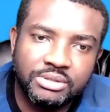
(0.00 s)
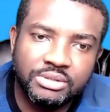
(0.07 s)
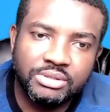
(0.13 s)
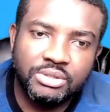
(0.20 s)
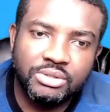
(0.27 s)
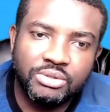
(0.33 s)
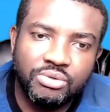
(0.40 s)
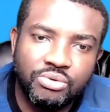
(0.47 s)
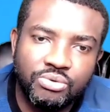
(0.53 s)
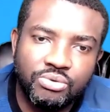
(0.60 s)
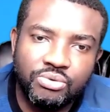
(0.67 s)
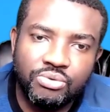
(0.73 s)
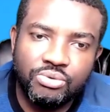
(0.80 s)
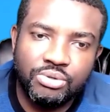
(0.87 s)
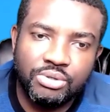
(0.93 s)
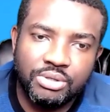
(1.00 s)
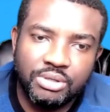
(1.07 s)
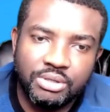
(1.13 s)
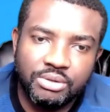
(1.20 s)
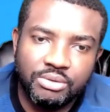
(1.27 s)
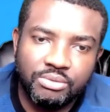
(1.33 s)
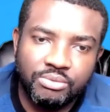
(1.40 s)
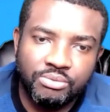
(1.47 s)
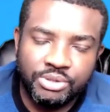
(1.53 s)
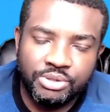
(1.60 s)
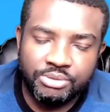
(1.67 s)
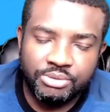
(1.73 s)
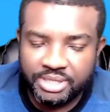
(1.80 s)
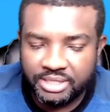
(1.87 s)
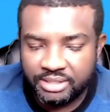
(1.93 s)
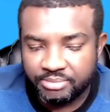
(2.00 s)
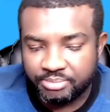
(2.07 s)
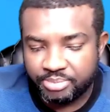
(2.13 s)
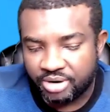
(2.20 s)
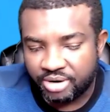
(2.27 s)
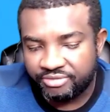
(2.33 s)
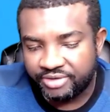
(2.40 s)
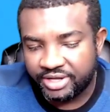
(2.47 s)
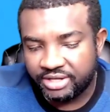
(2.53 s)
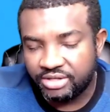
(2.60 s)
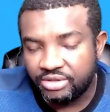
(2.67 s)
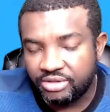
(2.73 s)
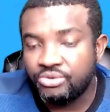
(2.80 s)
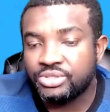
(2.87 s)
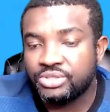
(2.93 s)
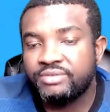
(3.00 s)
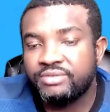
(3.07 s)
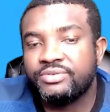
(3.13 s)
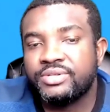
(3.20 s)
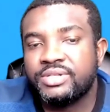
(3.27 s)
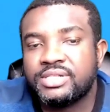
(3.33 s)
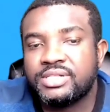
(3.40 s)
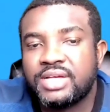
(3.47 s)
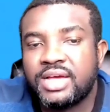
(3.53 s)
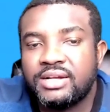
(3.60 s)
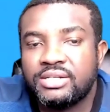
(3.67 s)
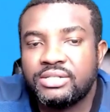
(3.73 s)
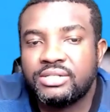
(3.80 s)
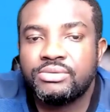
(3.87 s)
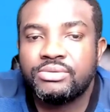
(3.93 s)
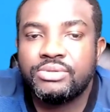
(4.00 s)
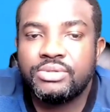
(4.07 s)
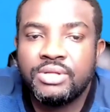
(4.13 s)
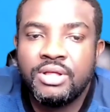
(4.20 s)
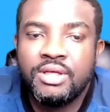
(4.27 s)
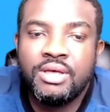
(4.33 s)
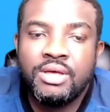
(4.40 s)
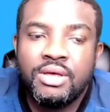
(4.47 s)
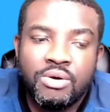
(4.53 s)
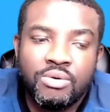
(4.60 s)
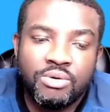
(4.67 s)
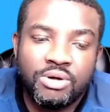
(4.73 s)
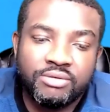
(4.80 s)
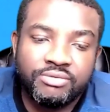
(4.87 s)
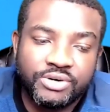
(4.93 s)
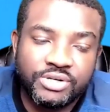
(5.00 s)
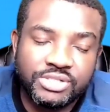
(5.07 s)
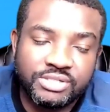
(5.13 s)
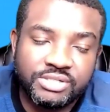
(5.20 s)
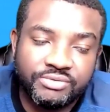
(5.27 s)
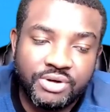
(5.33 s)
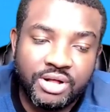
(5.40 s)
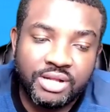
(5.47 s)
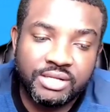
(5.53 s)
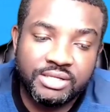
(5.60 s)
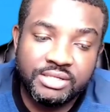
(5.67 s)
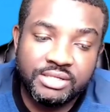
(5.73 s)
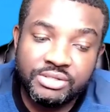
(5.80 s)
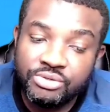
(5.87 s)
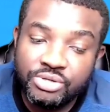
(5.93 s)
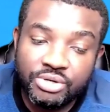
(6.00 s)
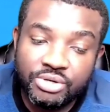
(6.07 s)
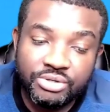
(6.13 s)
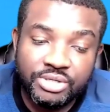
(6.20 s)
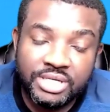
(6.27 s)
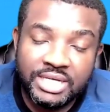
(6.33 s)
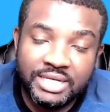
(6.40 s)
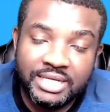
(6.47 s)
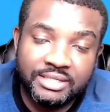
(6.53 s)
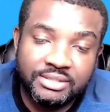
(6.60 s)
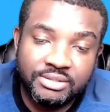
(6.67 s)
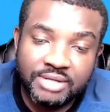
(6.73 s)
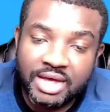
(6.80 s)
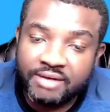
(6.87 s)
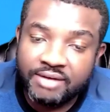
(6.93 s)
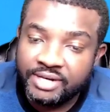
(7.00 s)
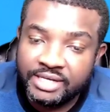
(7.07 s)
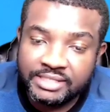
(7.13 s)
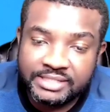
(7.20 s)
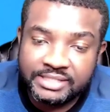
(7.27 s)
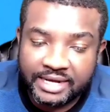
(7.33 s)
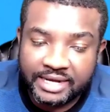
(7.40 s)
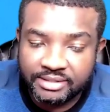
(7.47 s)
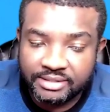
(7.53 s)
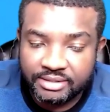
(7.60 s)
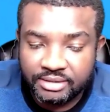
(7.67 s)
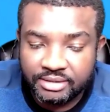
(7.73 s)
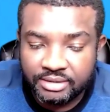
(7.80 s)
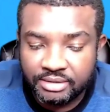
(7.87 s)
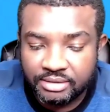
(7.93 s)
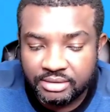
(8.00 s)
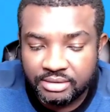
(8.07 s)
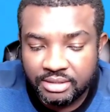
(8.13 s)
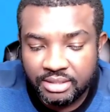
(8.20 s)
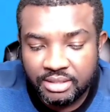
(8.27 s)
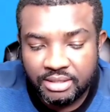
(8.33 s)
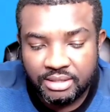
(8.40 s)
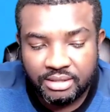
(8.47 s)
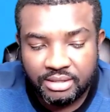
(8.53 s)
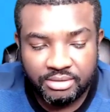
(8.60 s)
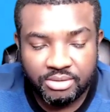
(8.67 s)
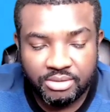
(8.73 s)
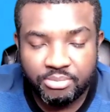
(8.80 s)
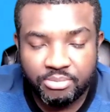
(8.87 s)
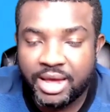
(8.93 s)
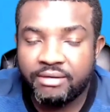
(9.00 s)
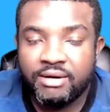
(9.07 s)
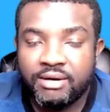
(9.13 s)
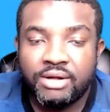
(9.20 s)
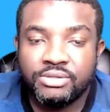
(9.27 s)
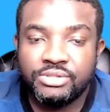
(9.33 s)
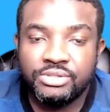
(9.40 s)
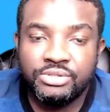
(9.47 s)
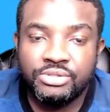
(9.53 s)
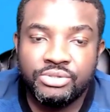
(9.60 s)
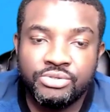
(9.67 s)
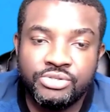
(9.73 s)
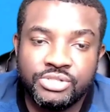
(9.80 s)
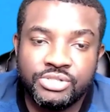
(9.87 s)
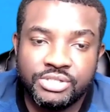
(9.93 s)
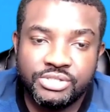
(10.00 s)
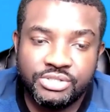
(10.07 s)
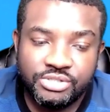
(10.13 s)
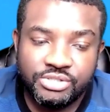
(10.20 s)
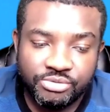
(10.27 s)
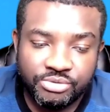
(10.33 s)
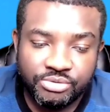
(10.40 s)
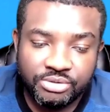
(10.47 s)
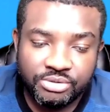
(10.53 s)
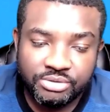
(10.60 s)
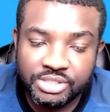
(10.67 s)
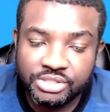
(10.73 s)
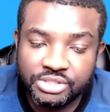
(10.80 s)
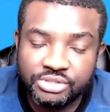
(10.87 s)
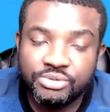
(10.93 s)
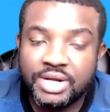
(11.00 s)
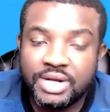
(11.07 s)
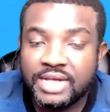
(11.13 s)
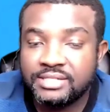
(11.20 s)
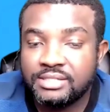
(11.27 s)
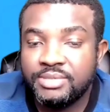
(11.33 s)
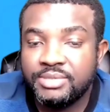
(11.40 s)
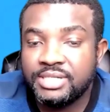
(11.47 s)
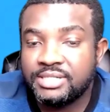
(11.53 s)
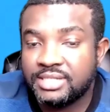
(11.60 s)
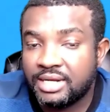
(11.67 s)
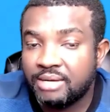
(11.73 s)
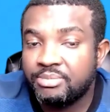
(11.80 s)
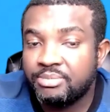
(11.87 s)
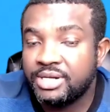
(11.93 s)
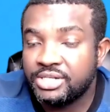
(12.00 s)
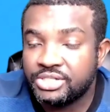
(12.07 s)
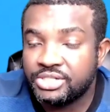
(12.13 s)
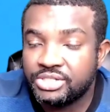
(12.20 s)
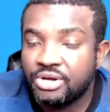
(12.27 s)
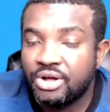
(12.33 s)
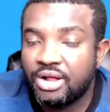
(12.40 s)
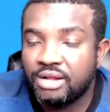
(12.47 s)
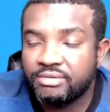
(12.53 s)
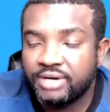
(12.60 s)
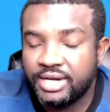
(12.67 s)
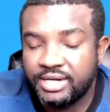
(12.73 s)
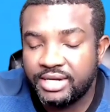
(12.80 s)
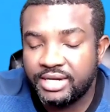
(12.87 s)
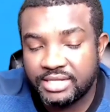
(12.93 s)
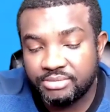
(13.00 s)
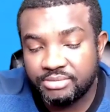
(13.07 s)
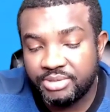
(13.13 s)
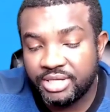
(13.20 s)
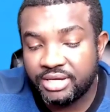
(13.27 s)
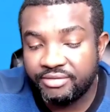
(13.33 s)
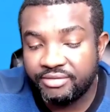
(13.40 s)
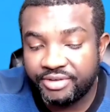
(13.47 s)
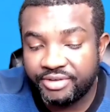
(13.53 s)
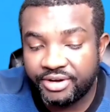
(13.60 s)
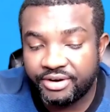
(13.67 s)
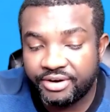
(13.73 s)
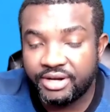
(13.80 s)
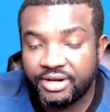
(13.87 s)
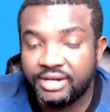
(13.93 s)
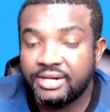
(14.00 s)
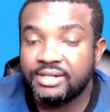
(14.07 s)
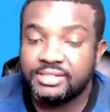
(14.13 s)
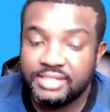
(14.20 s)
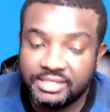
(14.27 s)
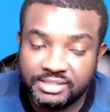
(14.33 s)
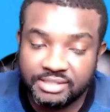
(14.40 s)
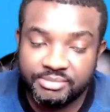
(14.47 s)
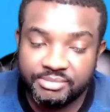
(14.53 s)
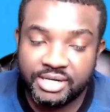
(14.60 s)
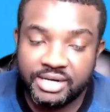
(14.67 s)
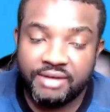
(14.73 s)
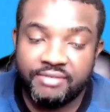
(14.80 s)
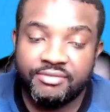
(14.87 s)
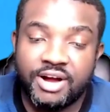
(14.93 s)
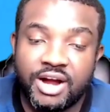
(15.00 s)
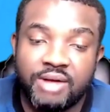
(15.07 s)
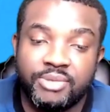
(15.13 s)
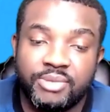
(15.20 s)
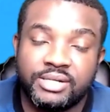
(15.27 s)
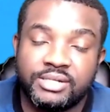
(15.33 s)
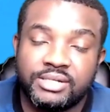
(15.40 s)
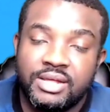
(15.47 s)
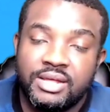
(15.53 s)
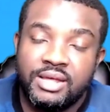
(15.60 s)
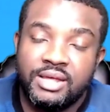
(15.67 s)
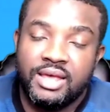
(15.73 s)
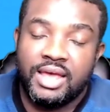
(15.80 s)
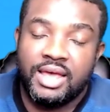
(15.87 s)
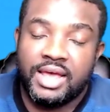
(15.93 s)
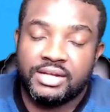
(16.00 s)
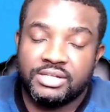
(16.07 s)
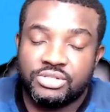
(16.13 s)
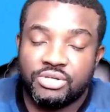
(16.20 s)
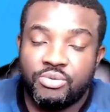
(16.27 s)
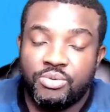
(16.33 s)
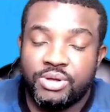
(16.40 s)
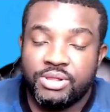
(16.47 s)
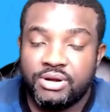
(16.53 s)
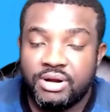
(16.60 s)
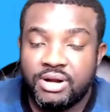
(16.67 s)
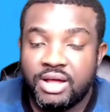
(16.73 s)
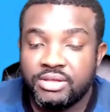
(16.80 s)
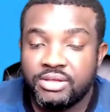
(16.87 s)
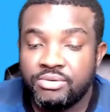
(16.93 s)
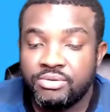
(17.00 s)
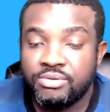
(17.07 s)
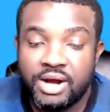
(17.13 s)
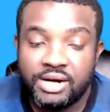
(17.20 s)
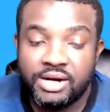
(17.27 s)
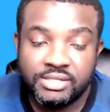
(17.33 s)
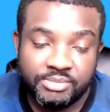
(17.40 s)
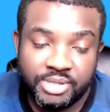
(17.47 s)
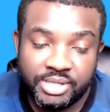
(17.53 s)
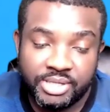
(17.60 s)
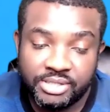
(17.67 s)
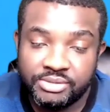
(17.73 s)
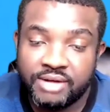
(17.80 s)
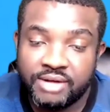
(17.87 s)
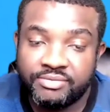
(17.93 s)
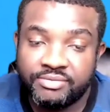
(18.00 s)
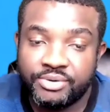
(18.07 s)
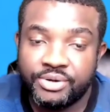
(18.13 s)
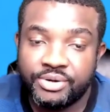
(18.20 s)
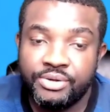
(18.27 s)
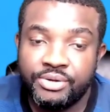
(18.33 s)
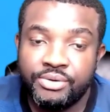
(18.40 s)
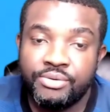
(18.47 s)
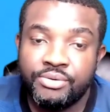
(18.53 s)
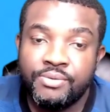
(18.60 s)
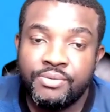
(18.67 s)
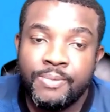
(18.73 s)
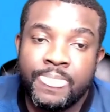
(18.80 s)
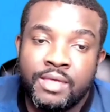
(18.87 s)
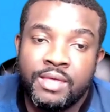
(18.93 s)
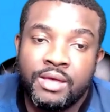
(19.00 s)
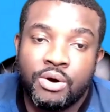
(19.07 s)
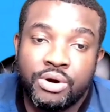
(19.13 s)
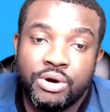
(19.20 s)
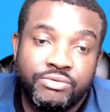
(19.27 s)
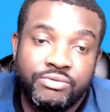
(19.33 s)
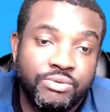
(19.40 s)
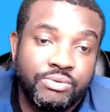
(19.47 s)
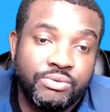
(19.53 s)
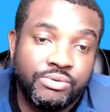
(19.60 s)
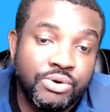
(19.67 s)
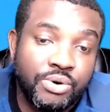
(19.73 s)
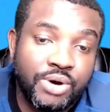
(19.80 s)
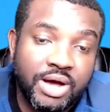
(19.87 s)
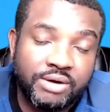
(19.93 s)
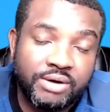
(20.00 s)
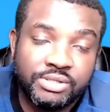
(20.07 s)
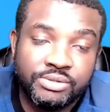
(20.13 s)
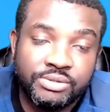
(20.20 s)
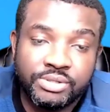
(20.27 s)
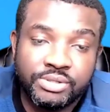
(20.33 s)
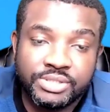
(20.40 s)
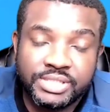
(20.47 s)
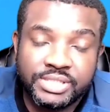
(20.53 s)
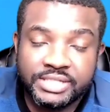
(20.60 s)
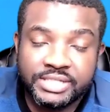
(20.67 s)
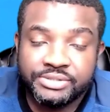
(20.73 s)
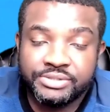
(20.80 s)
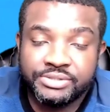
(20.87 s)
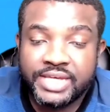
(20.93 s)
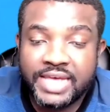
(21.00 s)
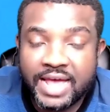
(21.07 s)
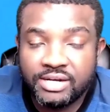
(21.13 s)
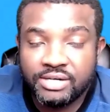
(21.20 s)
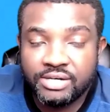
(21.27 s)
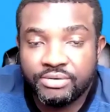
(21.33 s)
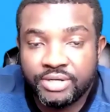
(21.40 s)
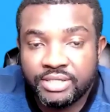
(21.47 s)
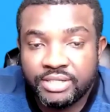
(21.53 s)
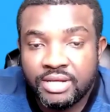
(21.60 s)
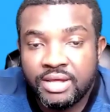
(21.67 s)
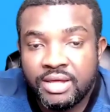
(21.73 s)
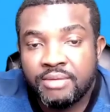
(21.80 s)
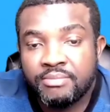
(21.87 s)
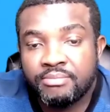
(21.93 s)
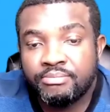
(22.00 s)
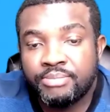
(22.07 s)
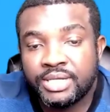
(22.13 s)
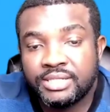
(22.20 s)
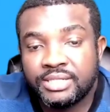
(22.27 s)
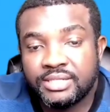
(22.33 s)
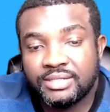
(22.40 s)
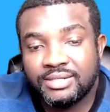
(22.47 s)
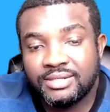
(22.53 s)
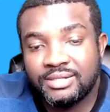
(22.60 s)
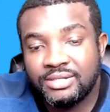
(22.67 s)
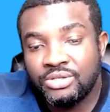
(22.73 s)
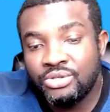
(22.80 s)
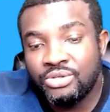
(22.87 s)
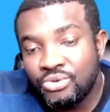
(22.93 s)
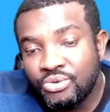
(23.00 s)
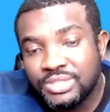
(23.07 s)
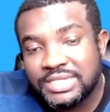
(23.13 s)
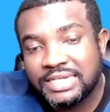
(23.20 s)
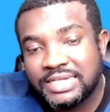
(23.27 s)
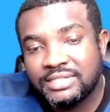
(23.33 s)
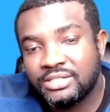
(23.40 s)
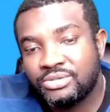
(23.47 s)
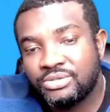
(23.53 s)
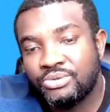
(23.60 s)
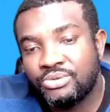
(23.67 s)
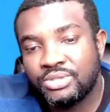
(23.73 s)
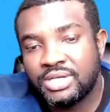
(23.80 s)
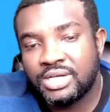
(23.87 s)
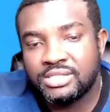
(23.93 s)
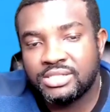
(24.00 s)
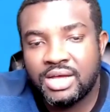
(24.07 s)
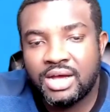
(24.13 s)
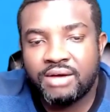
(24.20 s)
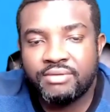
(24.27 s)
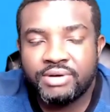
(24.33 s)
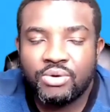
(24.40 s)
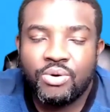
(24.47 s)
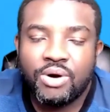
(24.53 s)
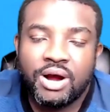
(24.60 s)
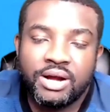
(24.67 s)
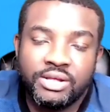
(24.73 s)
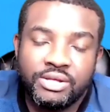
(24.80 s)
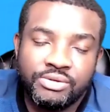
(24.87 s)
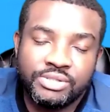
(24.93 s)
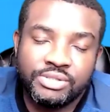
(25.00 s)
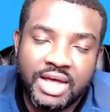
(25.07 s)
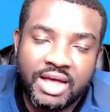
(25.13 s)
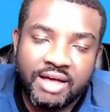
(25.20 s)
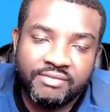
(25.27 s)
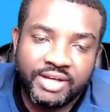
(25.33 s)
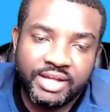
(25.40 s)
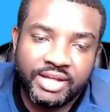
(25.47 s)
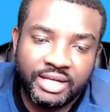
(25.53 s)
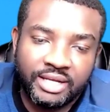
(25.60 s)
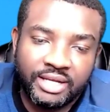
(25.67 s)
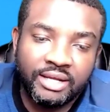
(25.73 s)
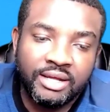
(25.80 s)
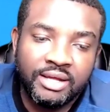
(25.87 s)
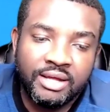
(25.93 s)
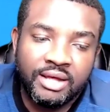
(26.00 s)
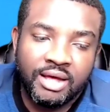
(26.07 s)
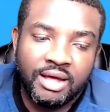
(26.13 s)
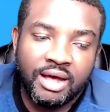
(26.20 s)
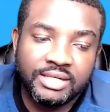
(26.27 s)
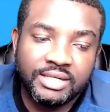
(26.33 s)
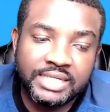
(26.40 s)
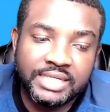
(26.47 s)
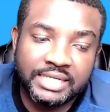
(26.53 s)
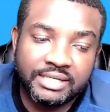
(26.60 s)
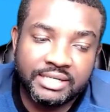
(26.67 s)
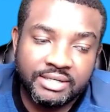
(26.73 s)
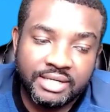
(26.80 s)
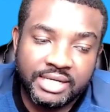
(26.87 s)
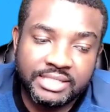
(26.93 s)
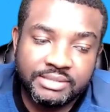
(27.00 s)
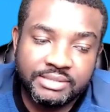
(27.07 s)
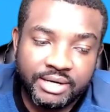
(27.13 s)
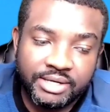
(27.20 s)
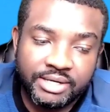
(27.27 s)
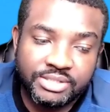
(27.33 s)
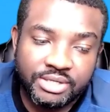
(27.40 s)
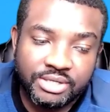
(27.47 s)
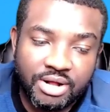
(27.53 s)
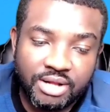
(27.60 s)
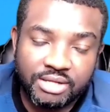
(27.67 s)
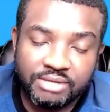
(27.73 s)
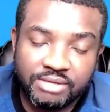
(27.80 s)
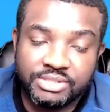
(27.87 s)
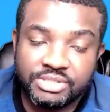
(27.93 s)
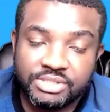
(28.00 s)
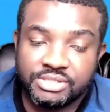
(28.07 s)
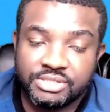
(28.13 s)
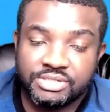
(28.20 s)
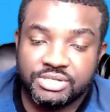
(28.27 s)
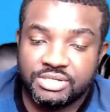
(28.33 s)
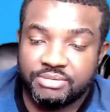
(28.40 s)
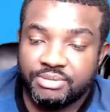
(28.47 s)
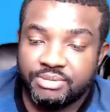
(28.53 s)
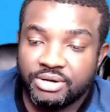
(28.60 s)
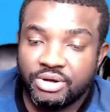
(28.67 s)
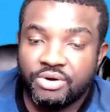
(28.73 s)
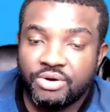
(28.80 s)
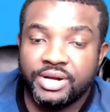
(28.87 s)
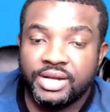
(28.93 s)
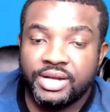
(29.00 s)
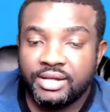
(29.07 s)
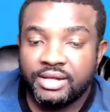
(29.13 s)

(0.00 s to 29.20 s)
who would be the perfect user for this kind of tool, well, first of all, you don't need to have any technical background to use this tool. This tool has to be set up and installed, right? It has to be configured in a system, in an environment. And so whether or not you hire somebody to do that for you, or if you know how to do those things, you can do it. But using the tool does not require you to have any technical experience at all. It's just about going in,